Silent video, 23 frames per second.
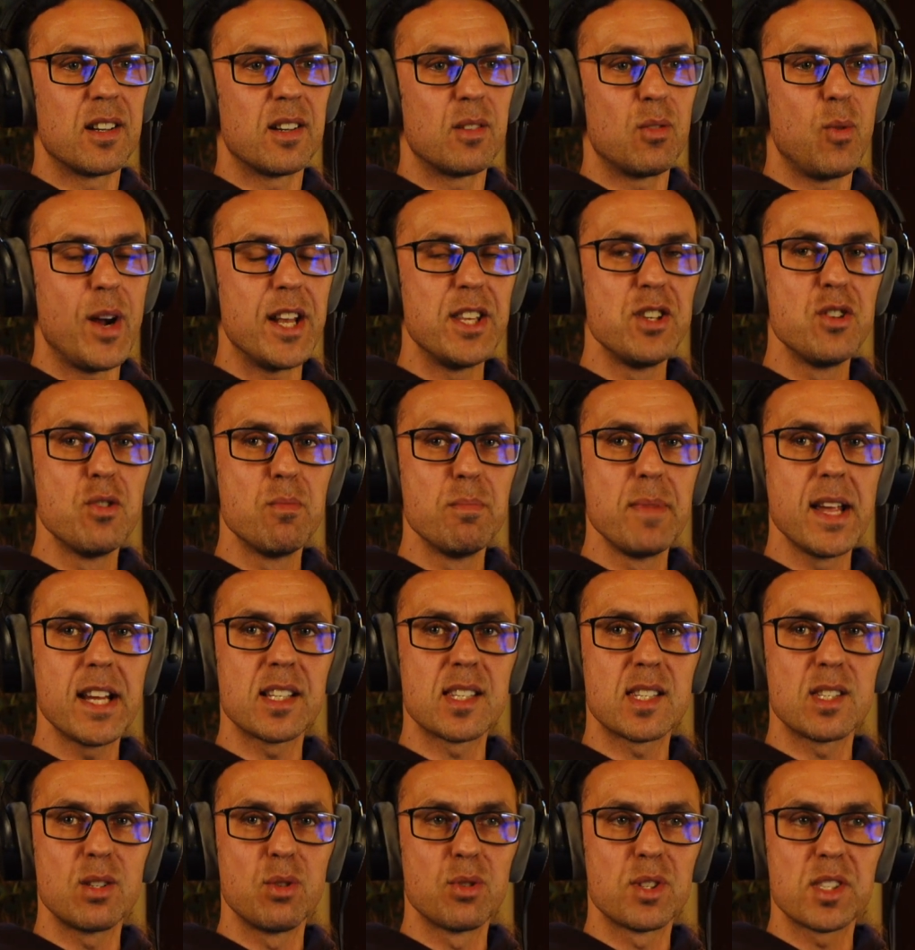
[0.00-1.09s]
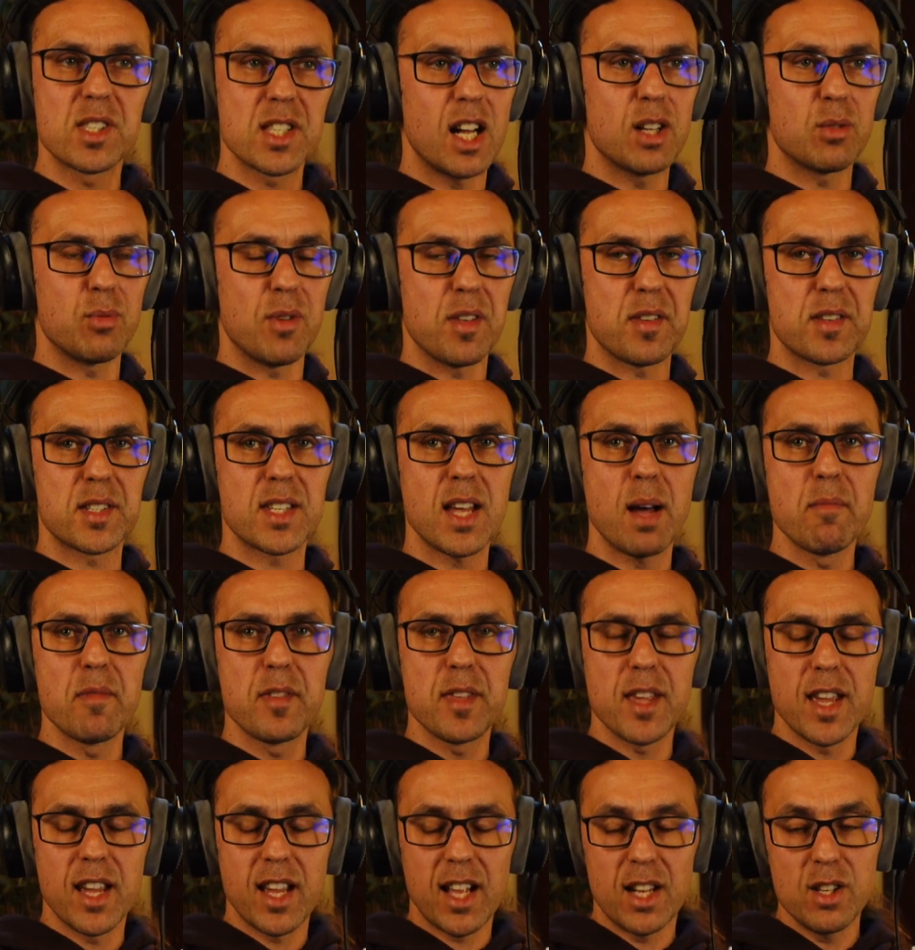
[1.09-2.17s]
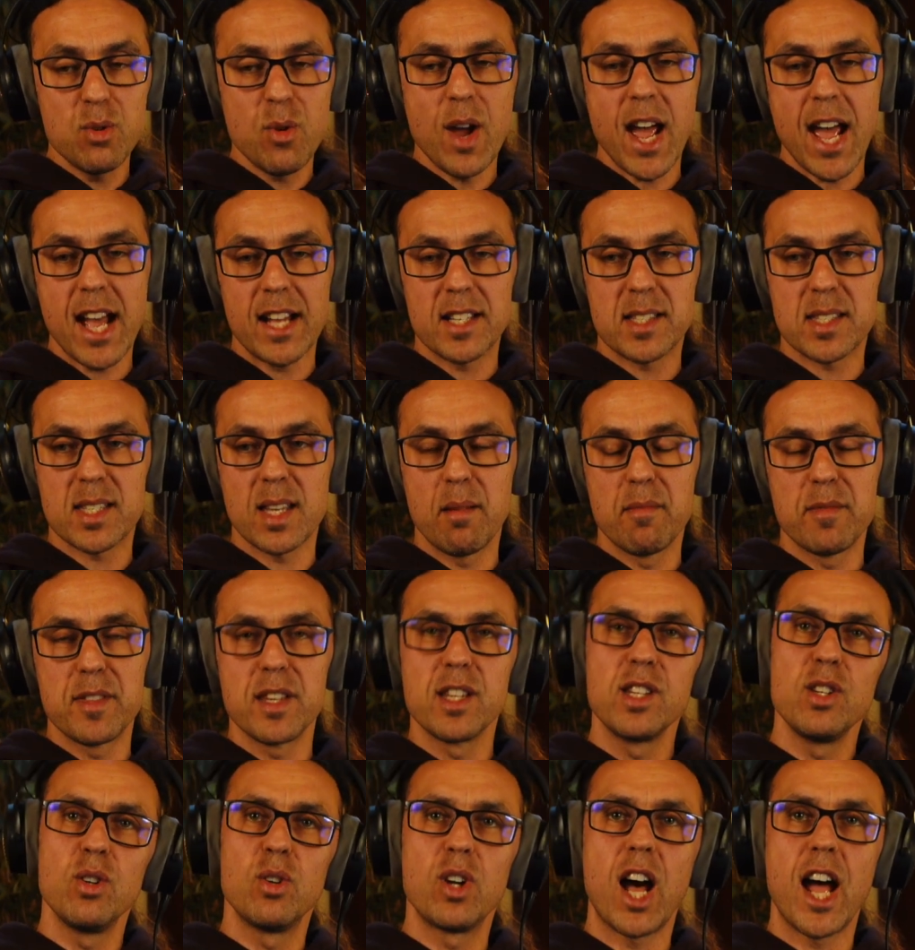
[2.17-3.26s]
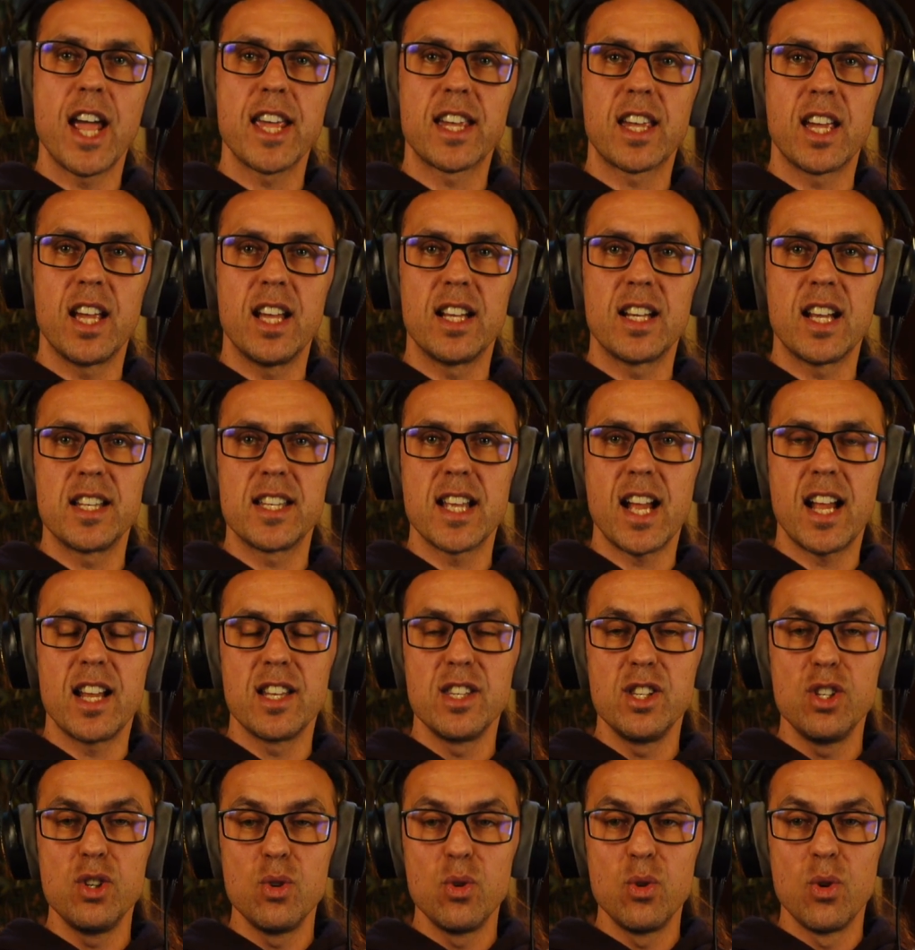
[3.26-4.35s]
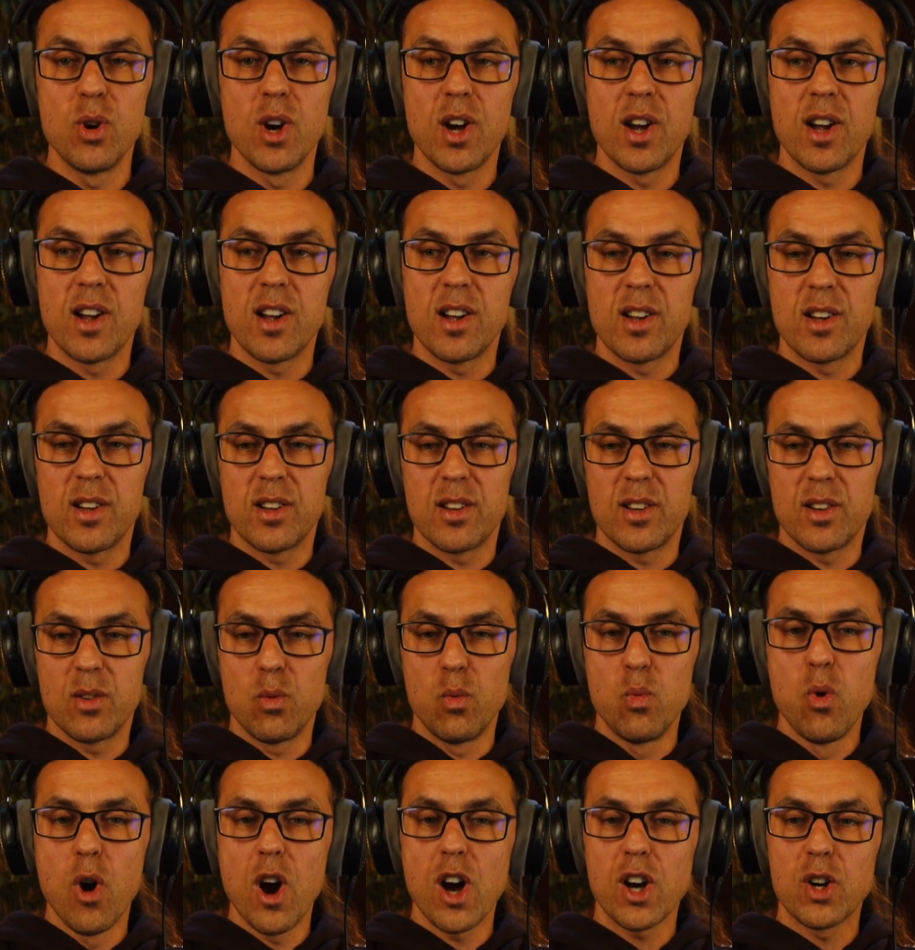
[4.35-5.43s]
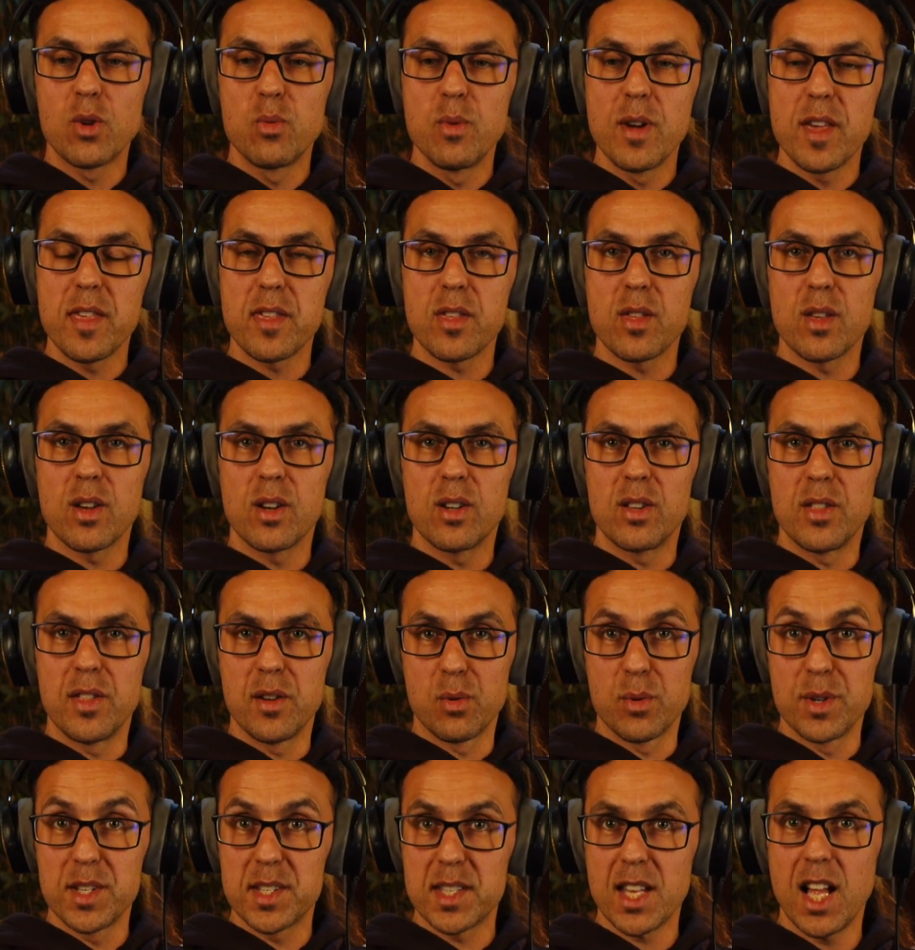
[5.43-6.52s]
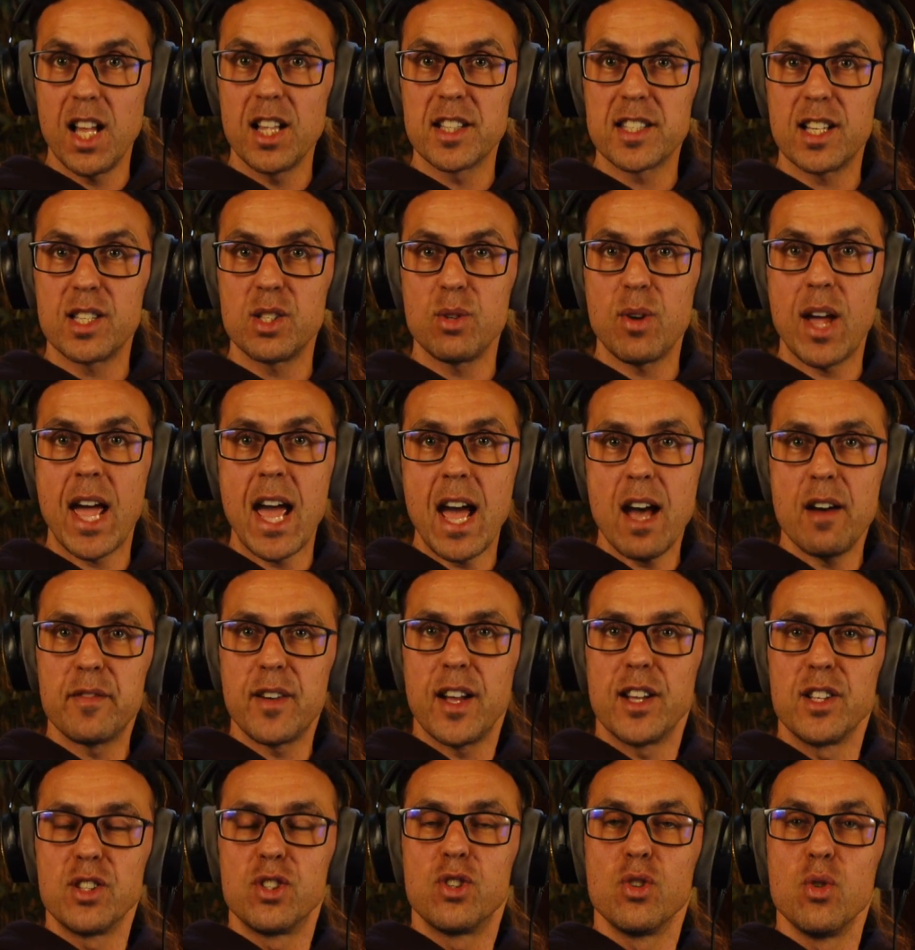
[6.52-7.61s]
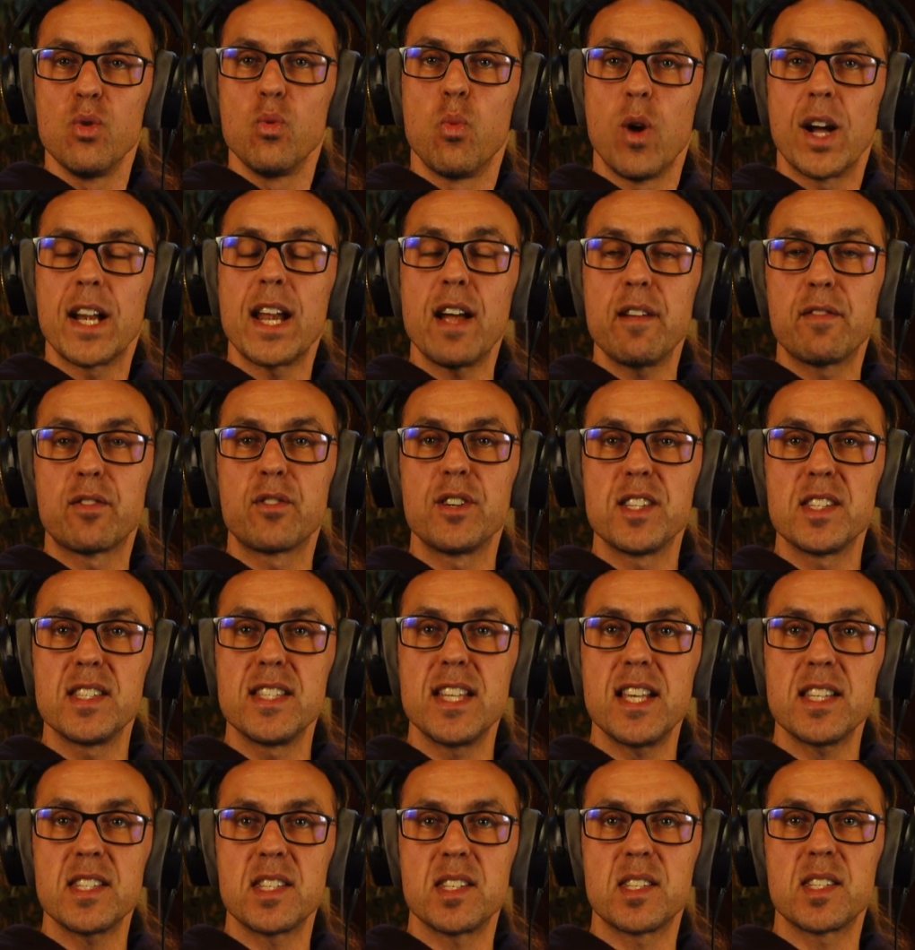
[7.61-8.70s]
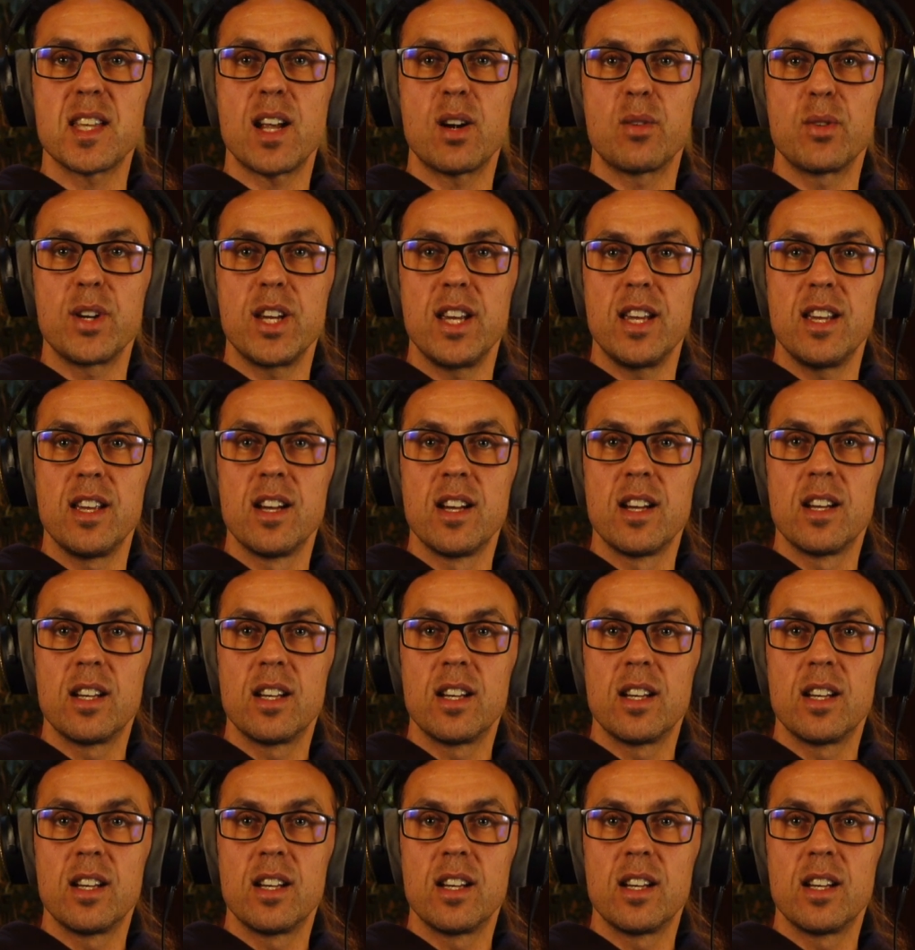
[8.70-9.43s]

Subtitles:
when you mix, you start with something and you add something, you like it, and then you work with the result that you have and do whatever is necessary